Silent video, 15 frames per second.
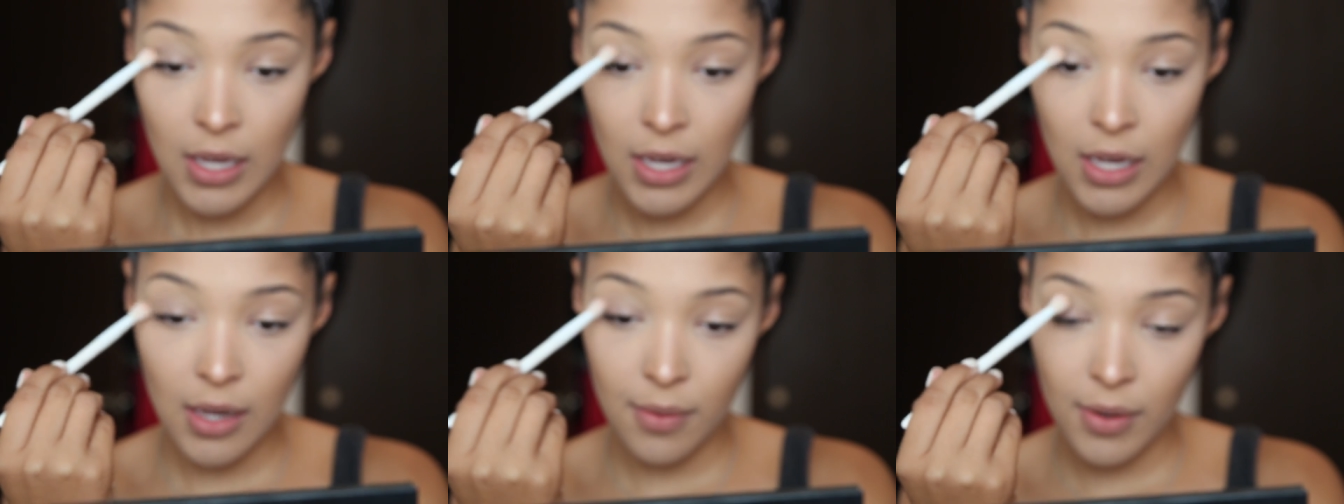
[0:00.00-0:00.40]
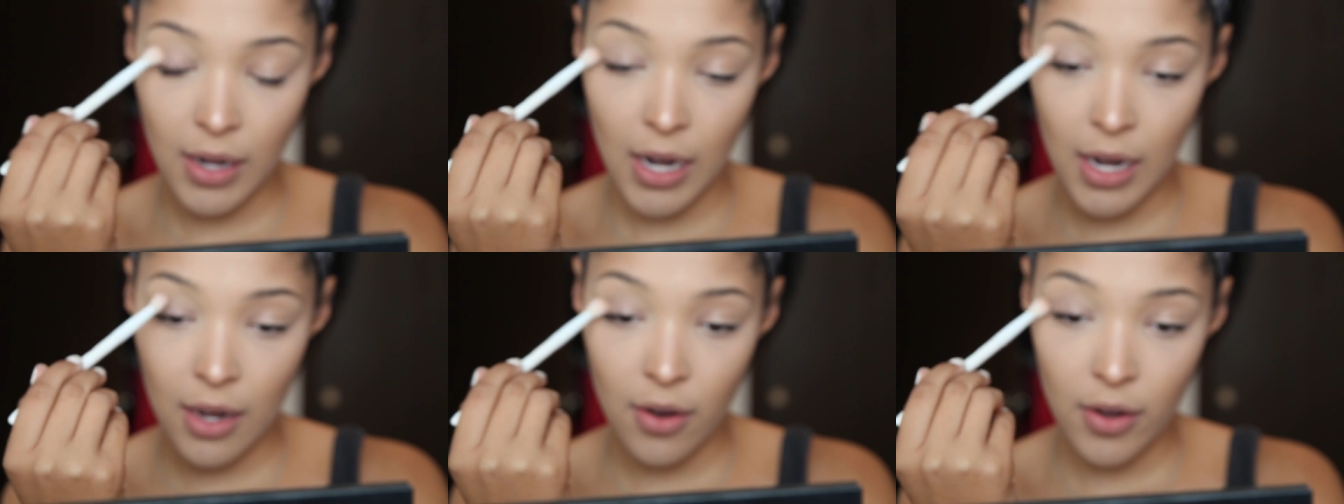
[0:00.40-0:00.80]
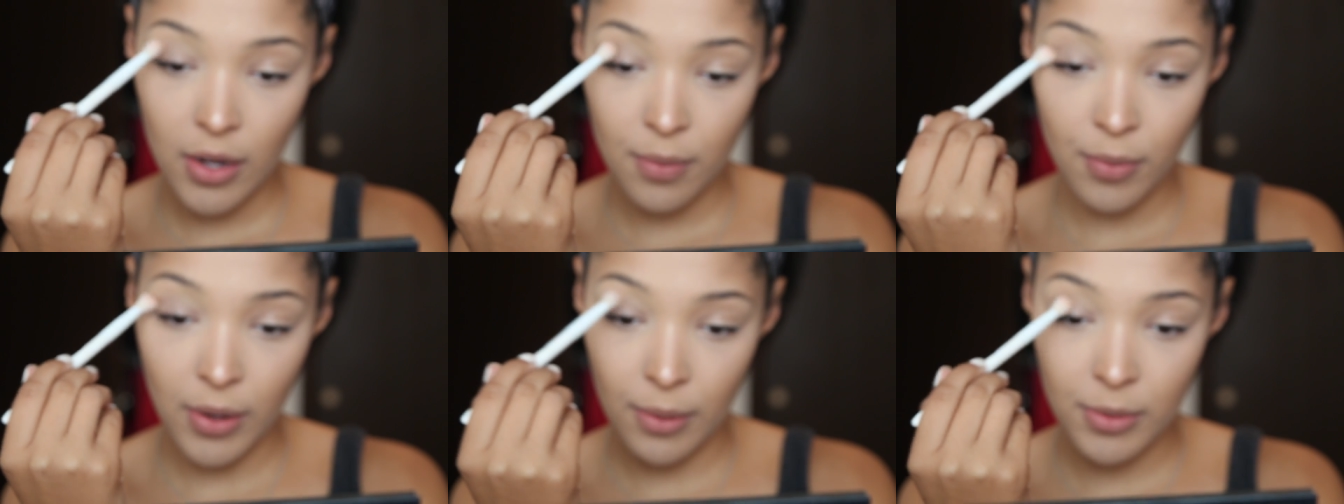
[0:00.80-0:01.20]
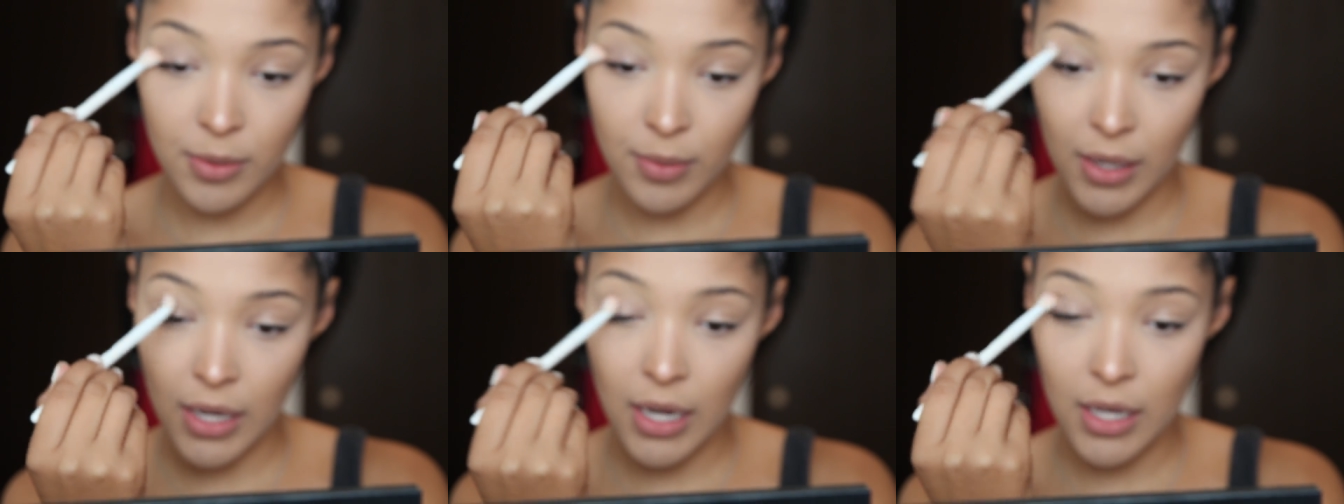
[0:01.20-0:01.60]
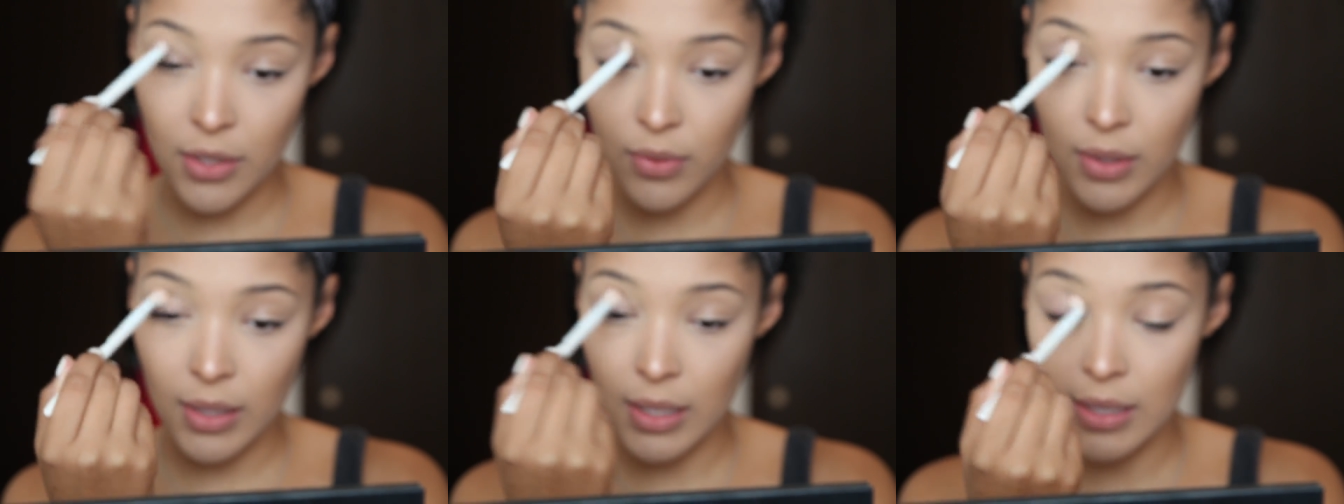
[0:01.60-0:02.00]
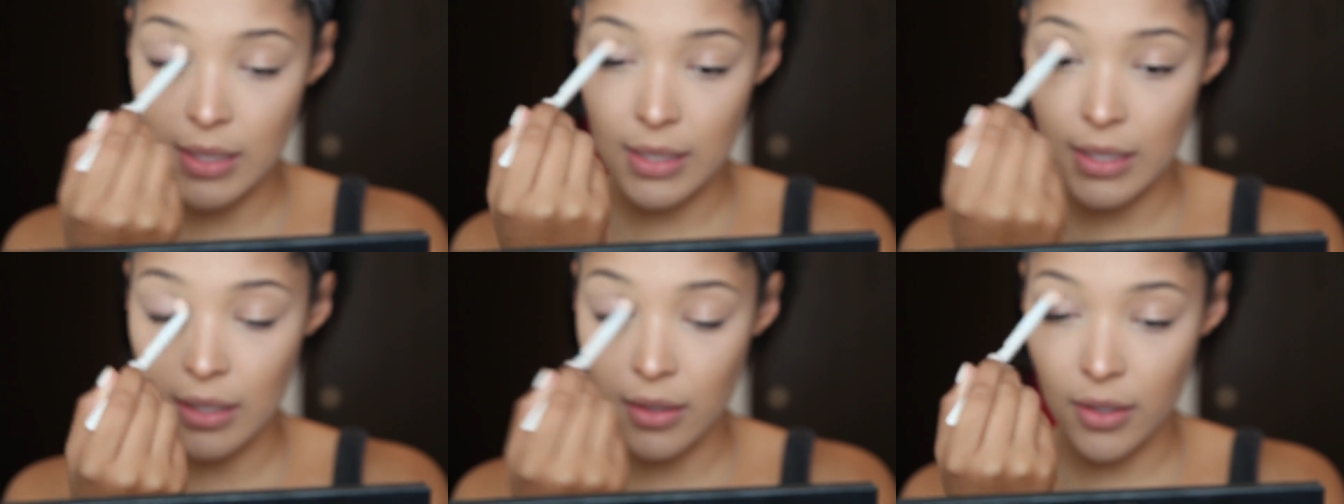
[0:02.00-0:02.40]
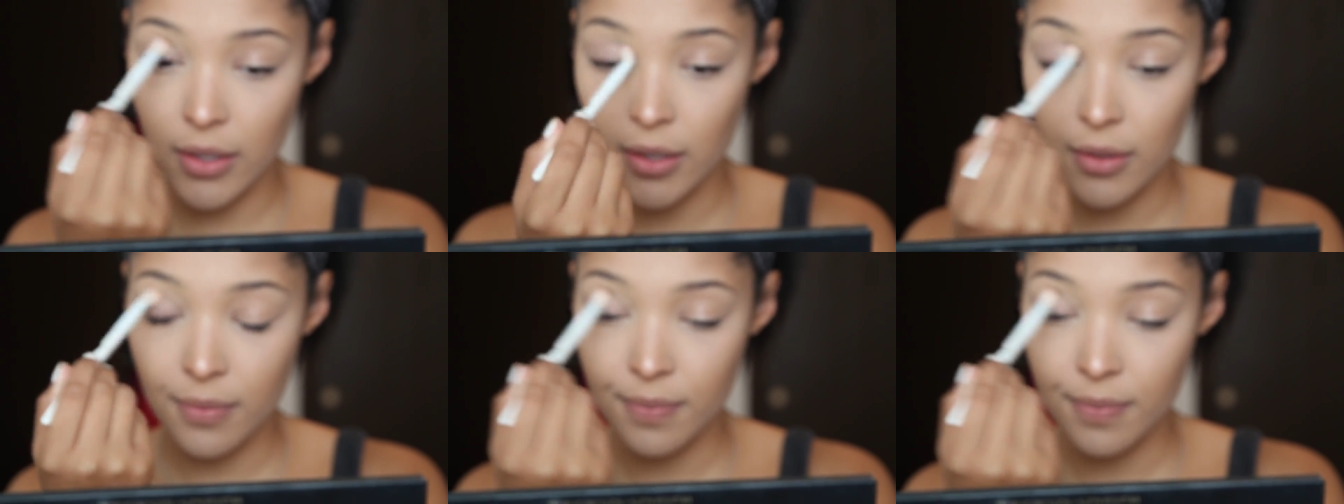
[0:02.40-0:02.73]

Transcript: And I already prepped my eyes with concealer.